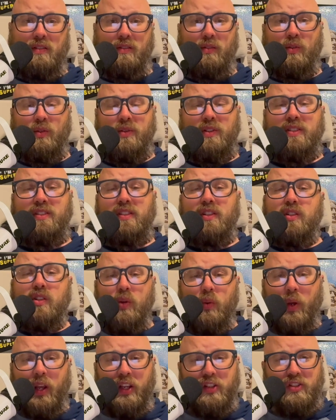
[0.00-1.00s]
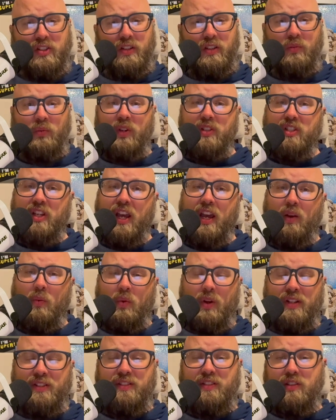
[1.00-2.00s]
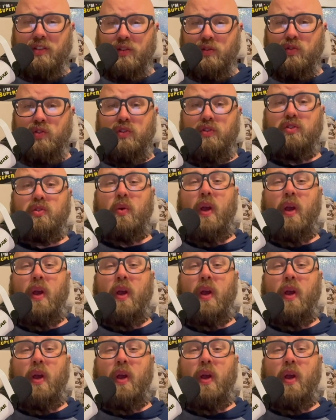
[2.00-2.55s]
or the situation in which God wants to use you. So